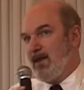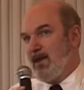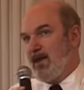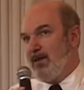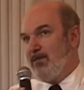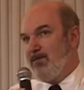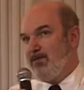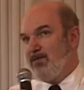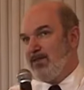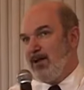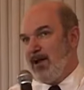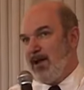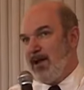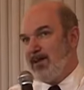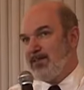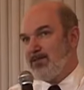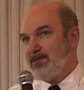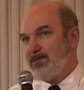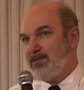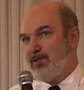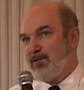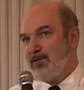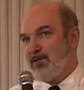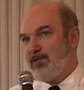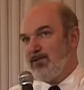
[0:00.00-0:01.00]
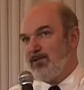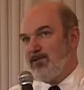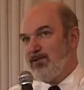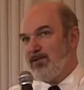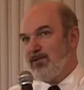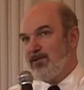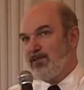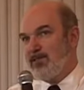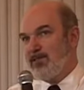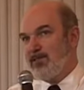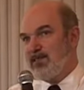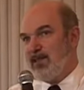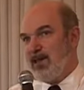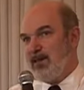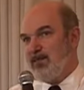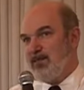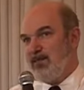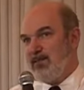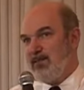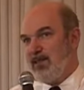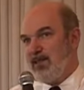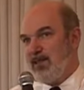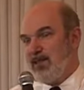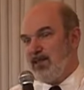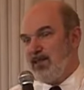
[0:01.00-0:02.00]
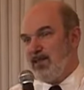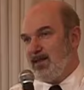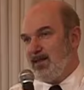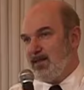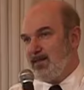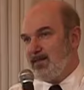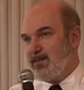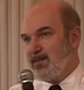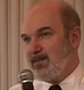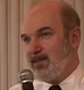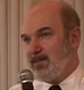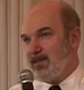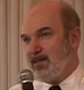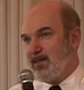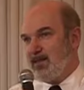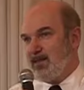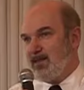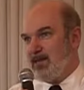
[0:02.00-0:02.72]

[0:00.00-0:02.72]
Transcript: in France, for the first time in history,